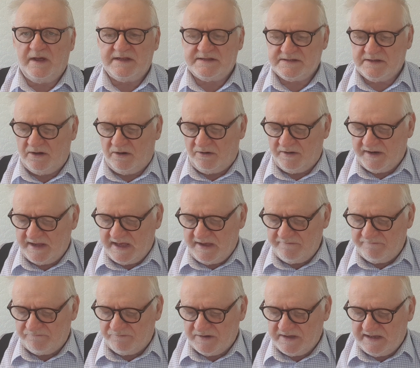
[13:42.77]
on
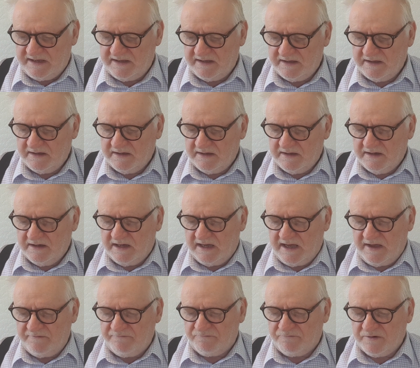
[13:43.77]

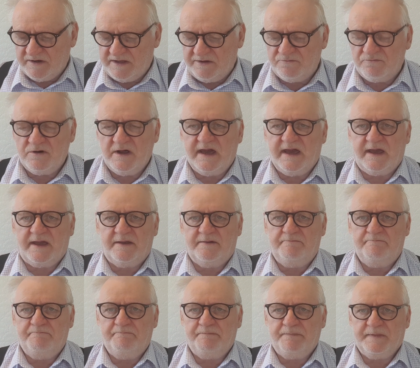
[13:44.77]
every ring.
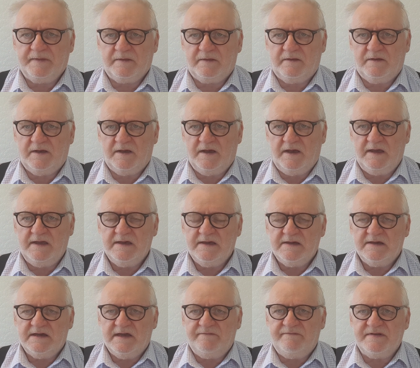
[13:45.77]
Okay,
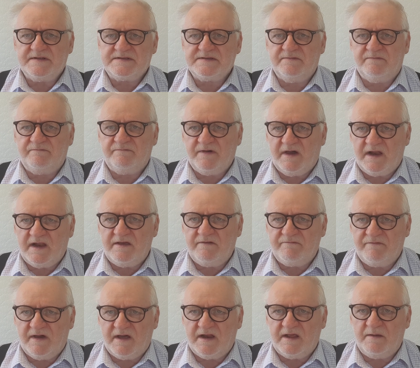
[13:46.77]
if it's a very,
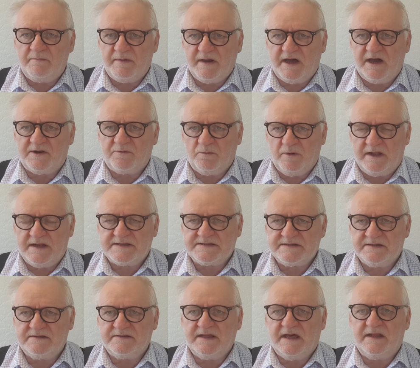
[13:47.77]
very bad
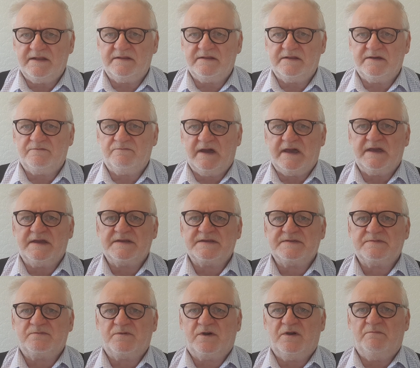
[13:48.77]
winter, then the
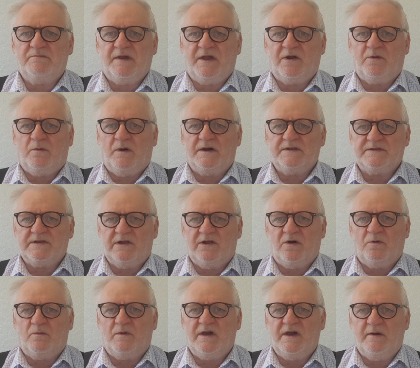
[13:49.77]
rings can be quite a
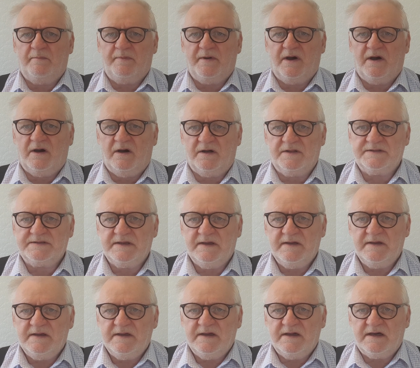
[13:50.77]
long way apart.
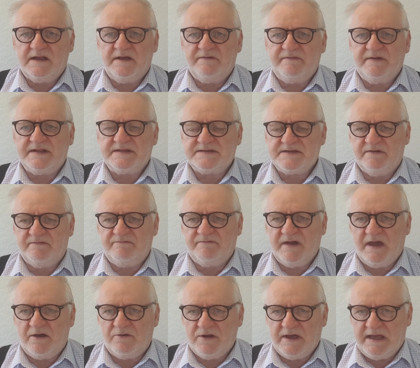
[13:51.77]
And if it's a
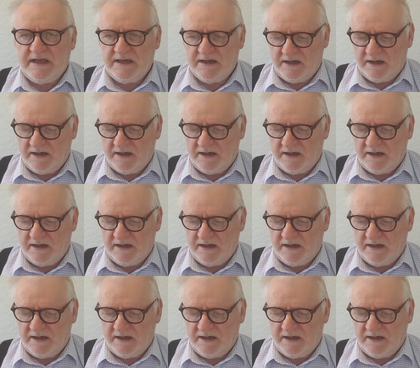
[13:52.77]
very